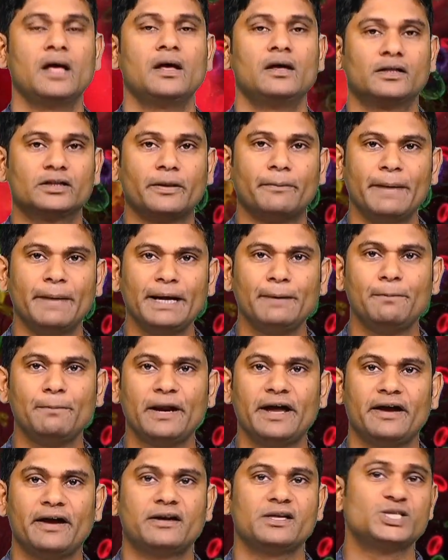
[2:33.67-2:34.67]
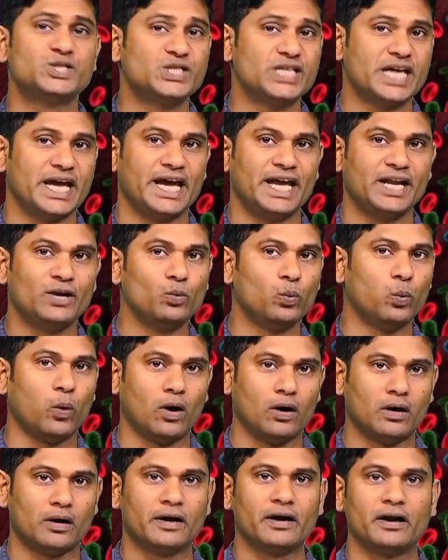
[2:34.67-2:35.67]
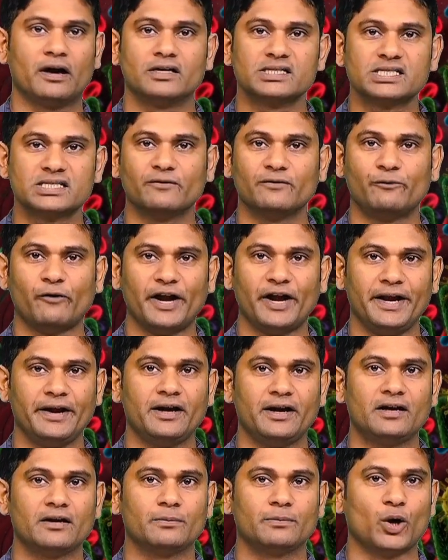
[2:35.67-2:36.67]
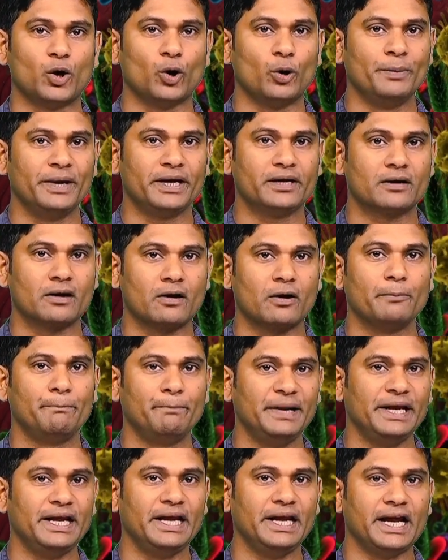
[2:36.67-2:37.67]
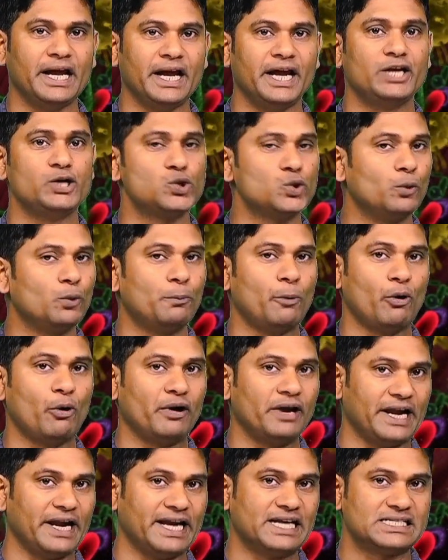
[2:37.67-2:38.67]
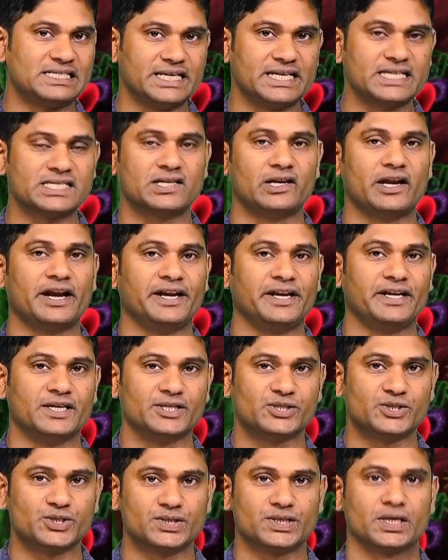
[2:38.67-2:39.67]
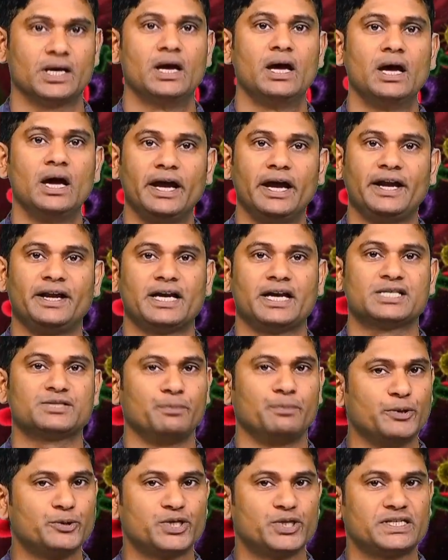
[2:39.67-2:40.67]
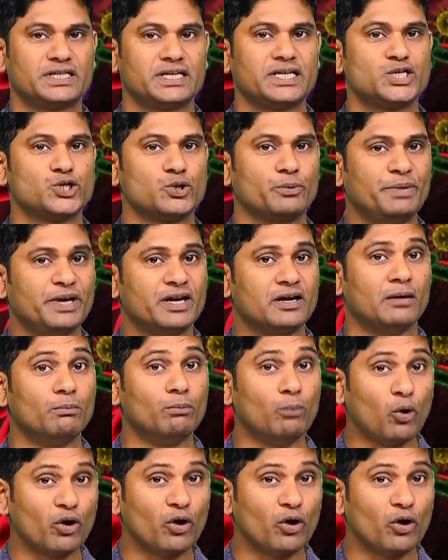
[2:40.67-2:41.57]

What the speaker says: The main player is JN1, a subvariant of the Omicron BA2.86 lineage. It has mutated to become more